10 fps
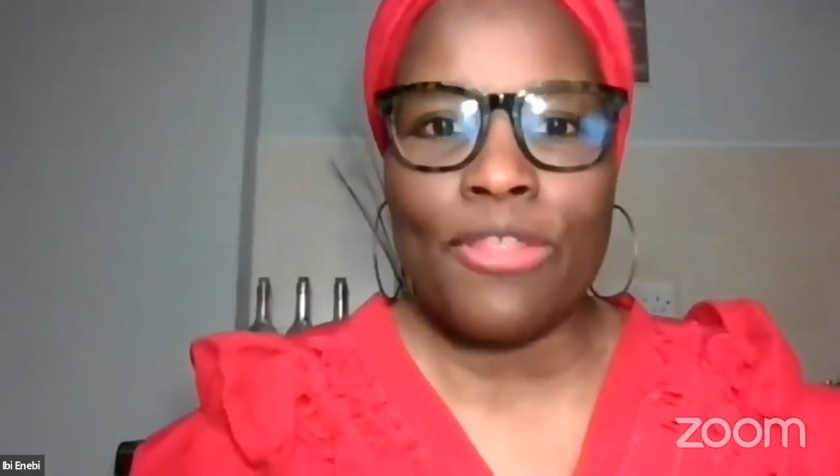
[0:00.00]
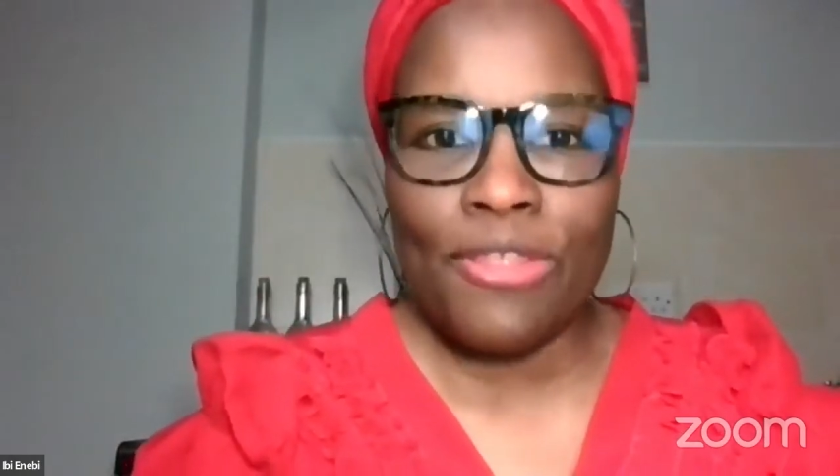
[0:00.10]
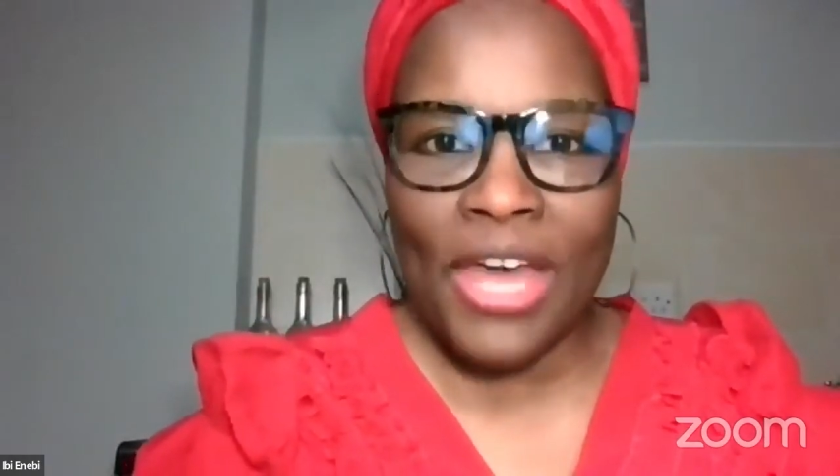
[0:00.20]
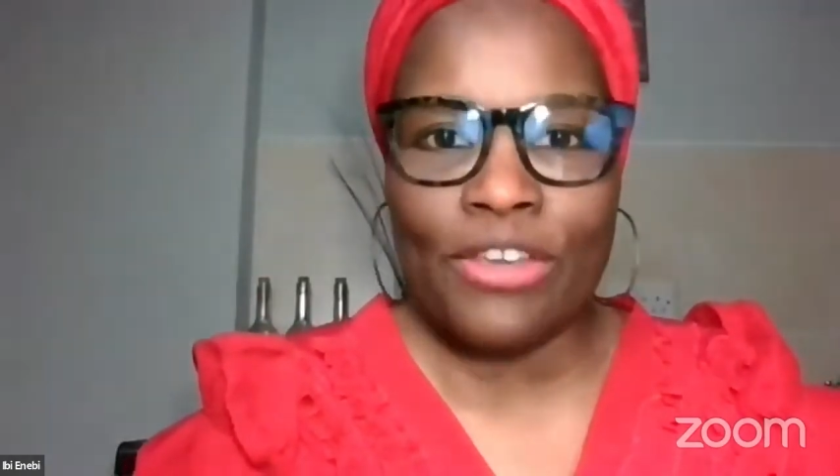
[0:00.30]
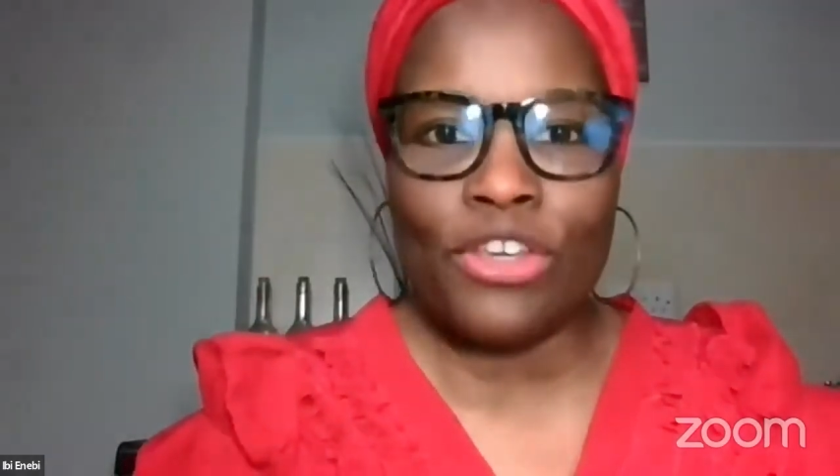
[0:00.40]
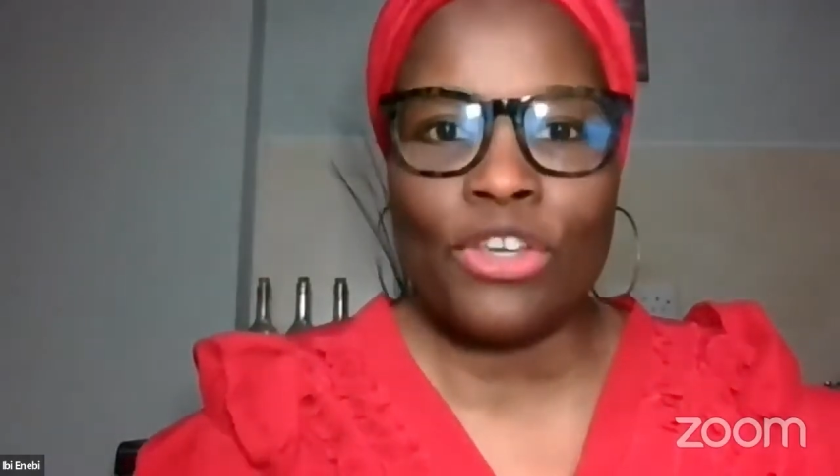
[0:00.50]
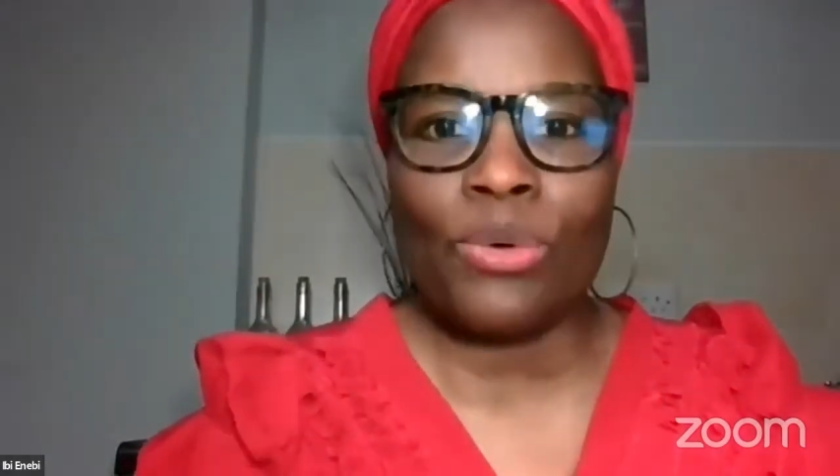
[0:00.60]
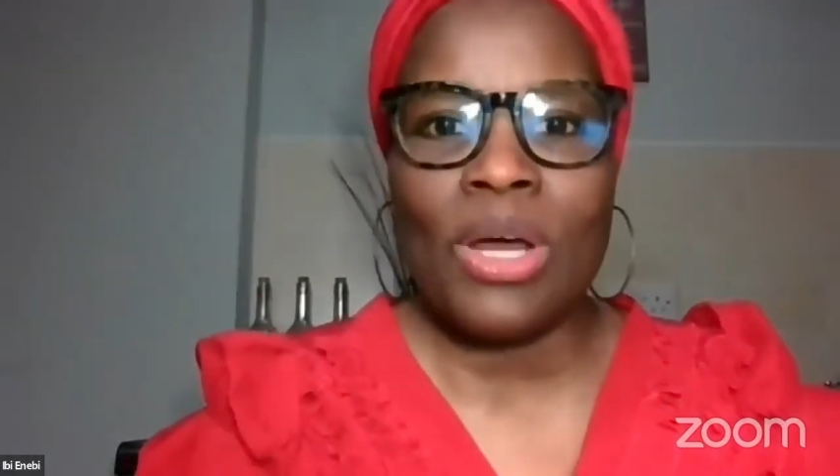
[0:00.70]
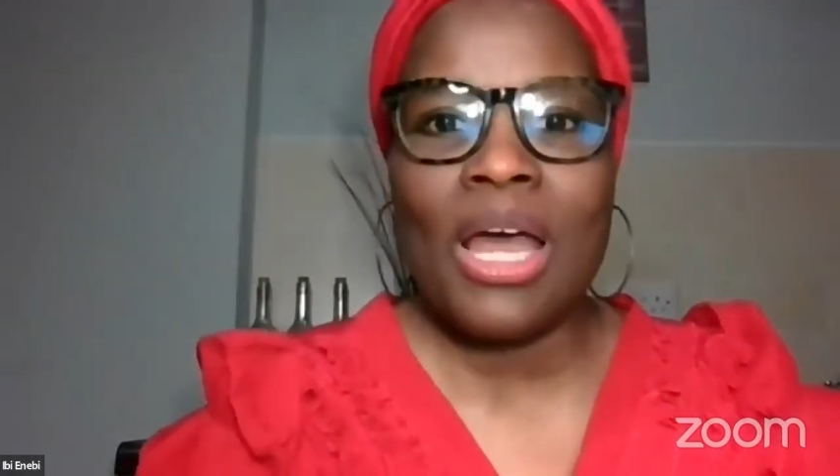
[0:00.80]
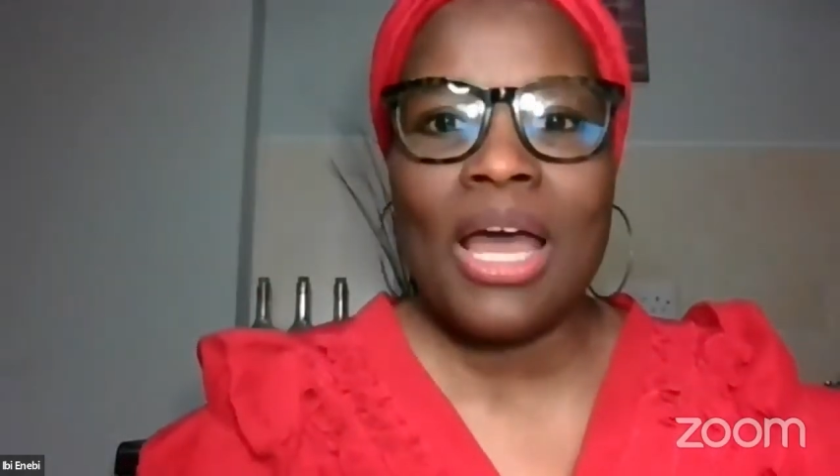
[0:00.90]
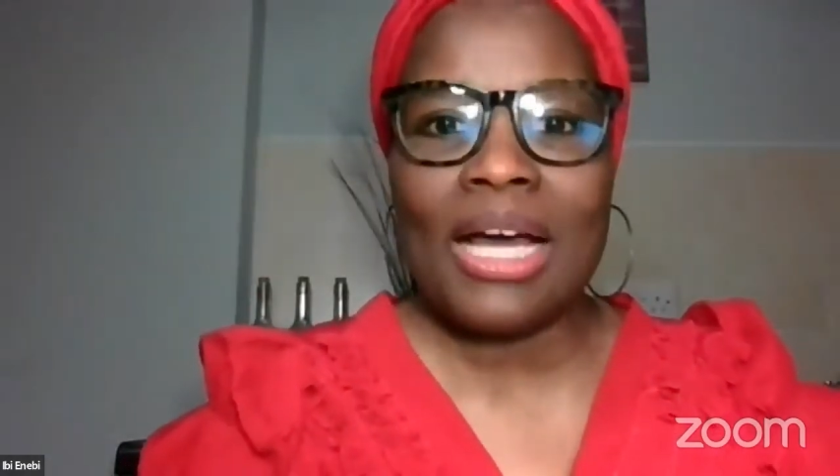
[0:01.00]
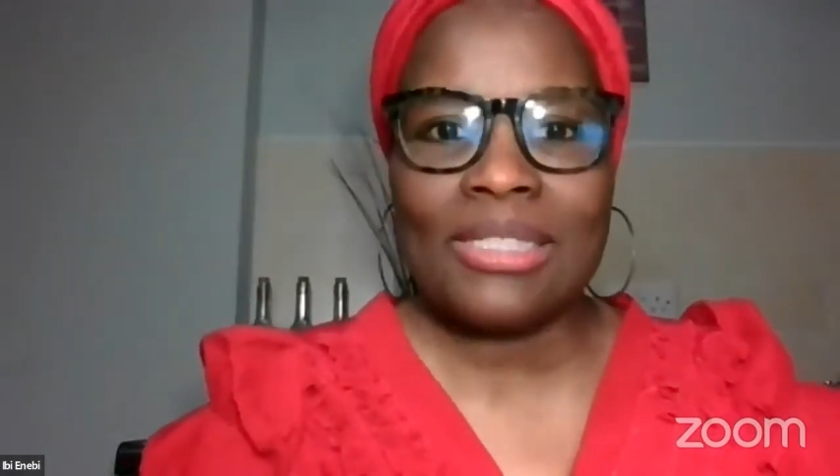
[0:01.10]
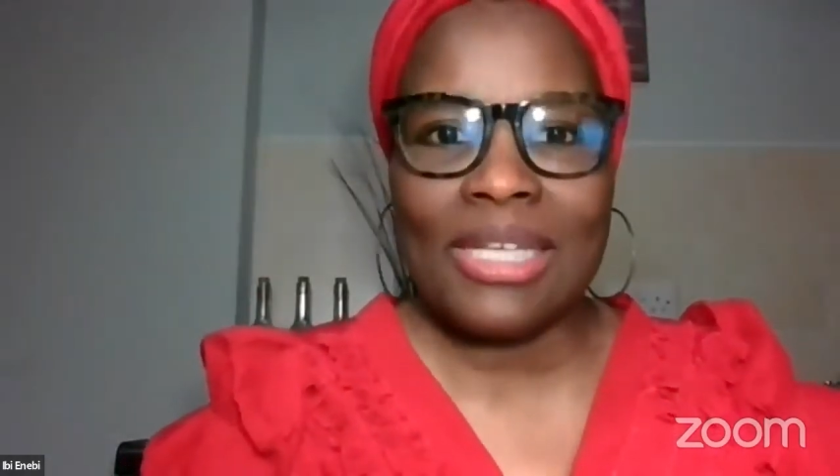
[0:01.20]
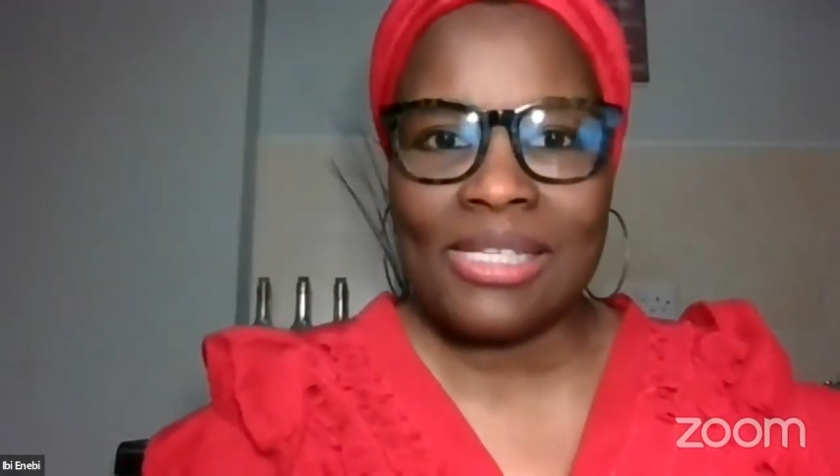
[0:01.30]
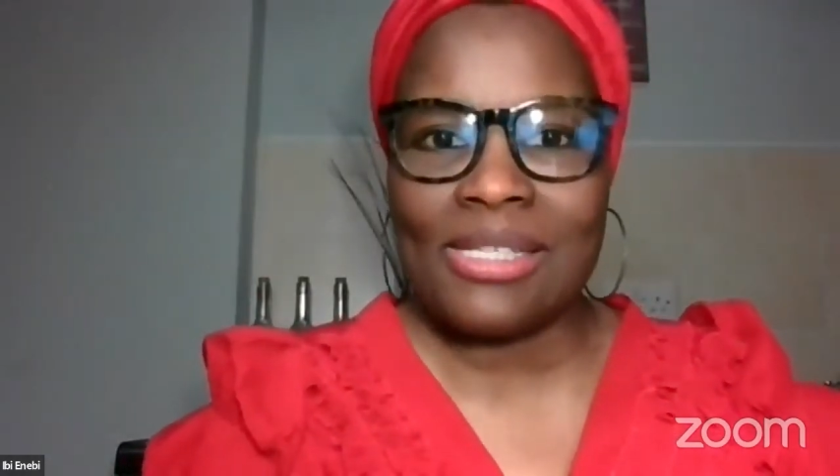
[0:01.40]
Thank you.
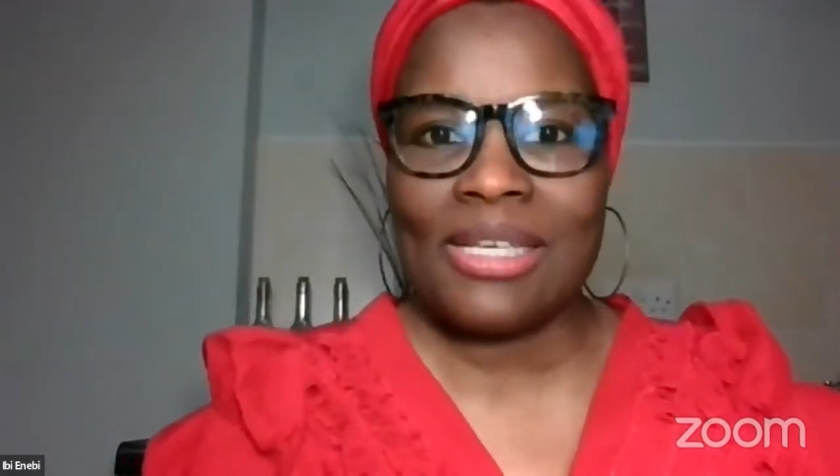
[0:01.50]
Adeze